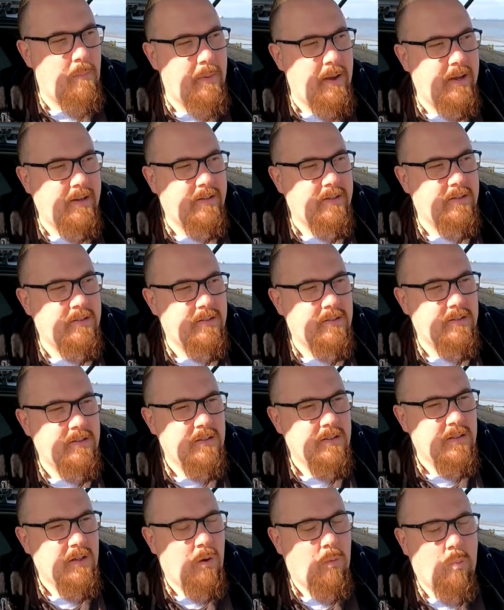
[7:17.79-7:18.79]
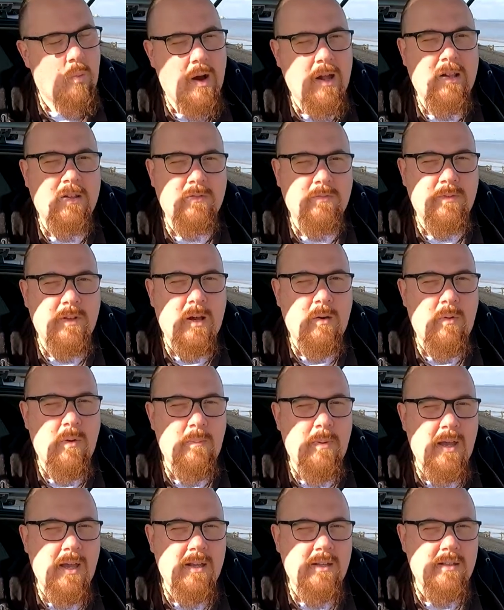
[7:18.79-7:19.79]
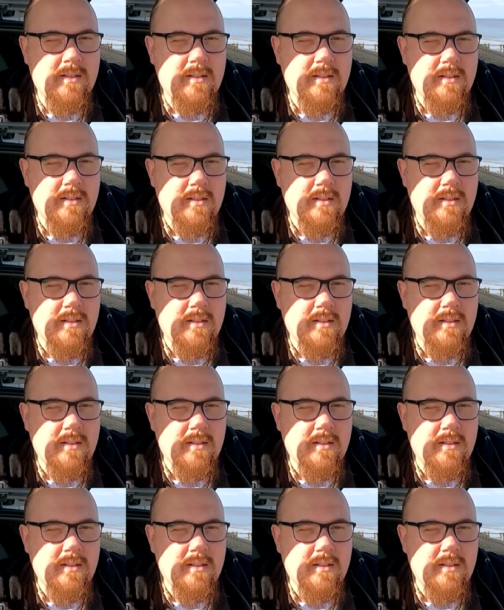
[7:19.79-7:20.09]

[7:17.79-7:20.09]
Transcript: bed, wild flower bed,